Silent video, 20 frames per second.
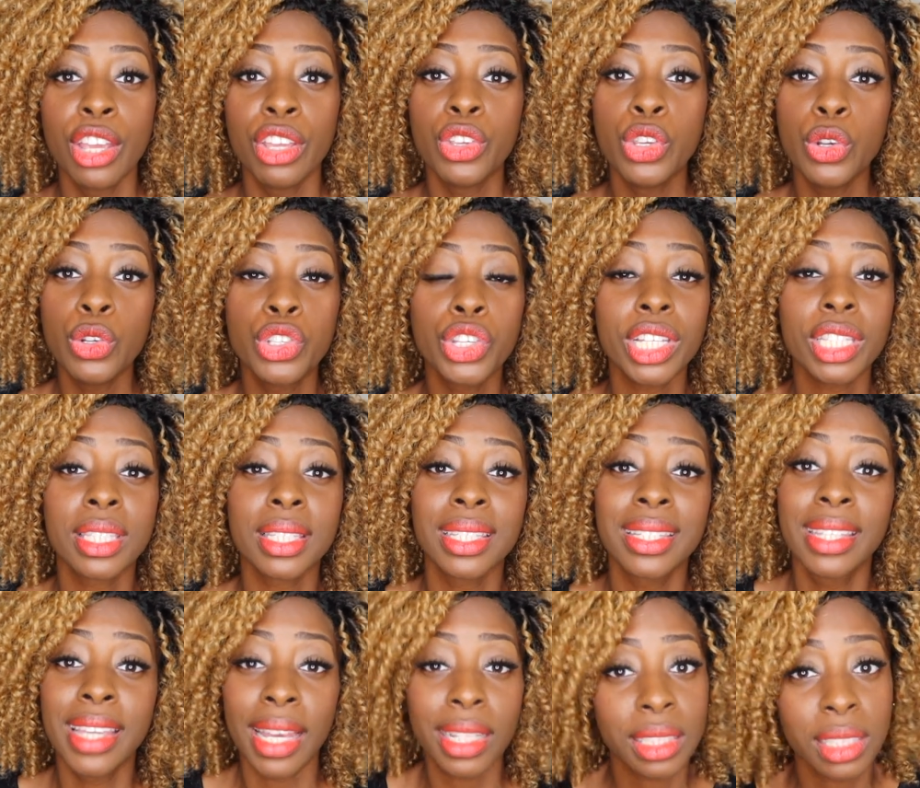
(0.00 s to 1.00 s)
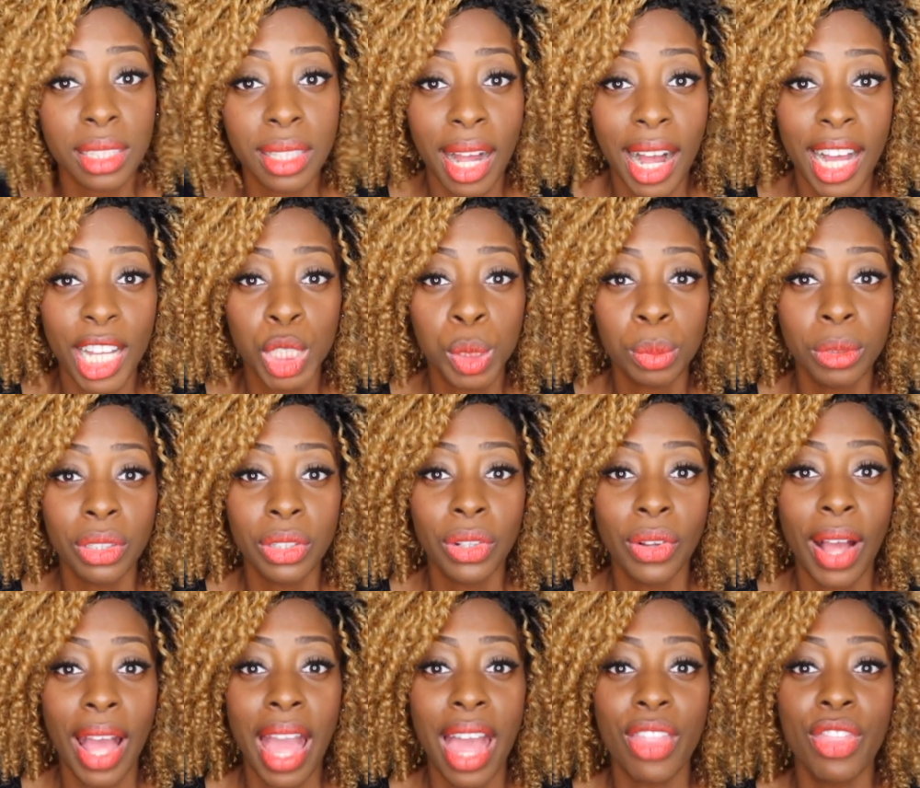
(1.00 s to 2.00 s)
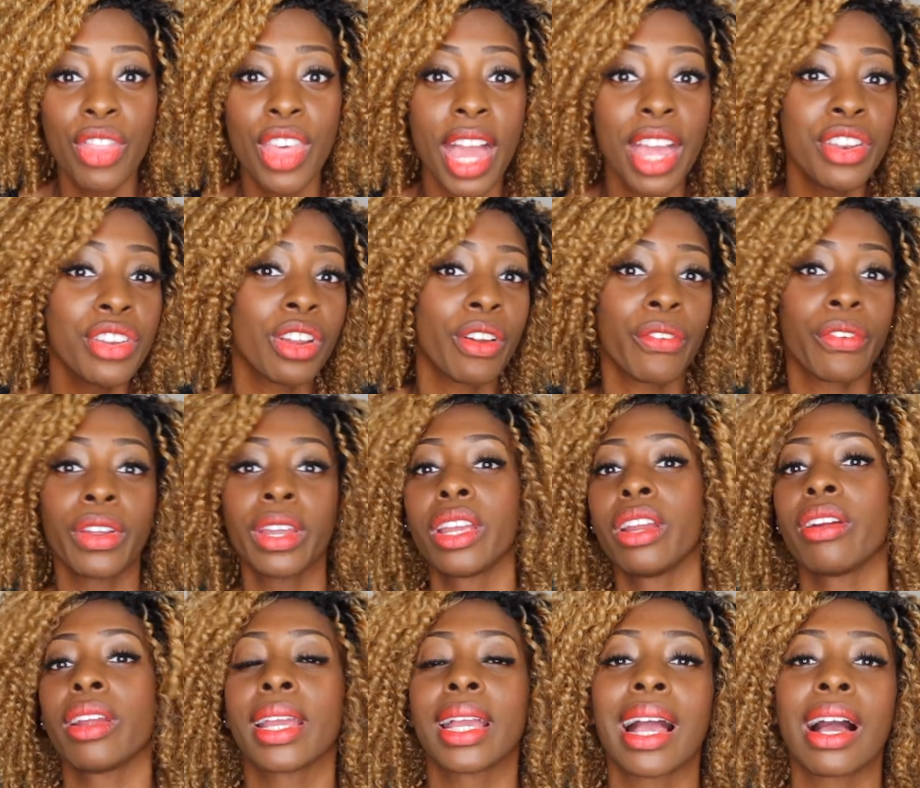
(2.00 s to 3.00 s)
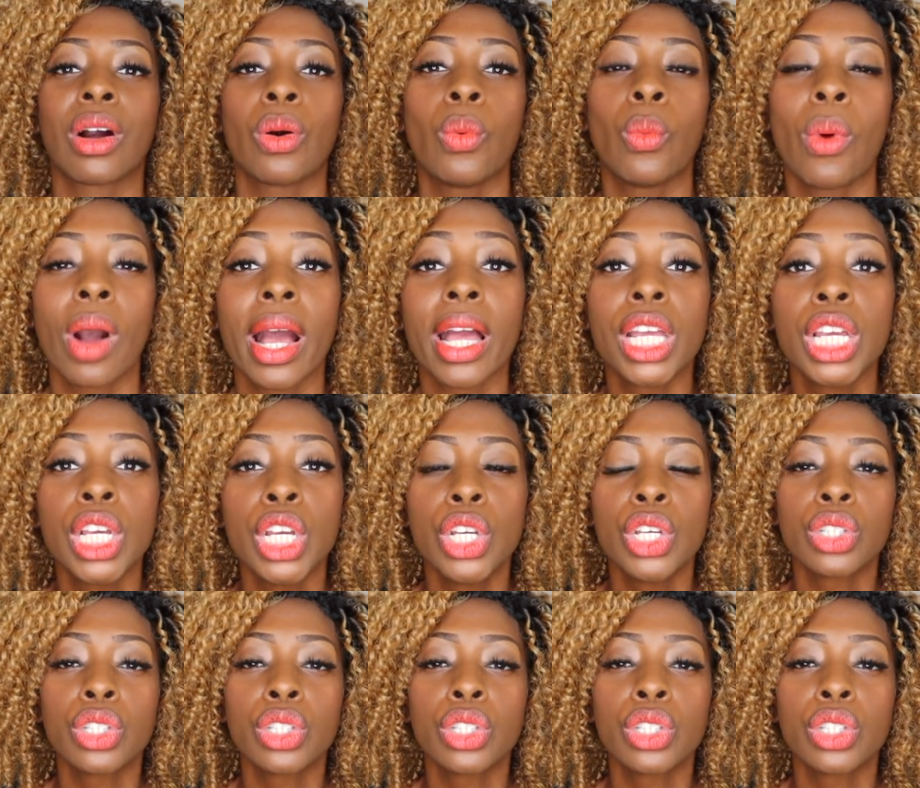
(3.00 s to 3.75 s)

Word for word: You just get to the hospital and then you're figuring out what.